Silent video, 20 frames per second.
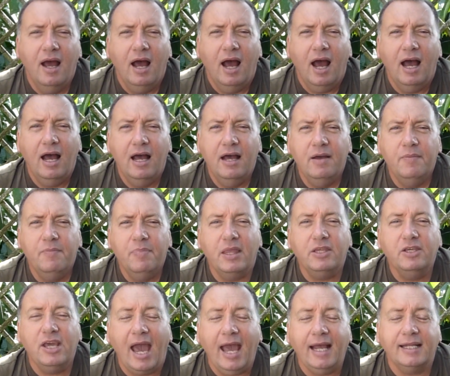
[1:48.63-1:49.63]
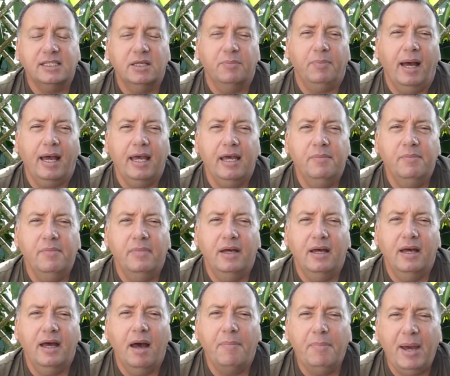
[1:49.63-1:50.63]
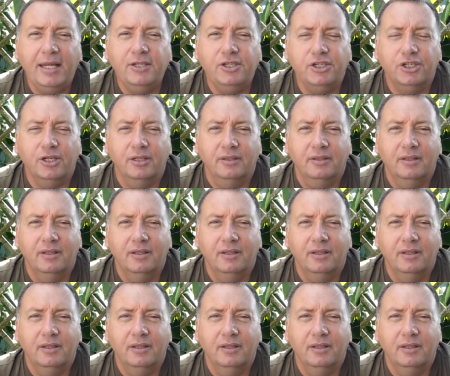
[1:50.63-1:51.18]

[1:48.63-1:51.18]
You had to pay them a pension,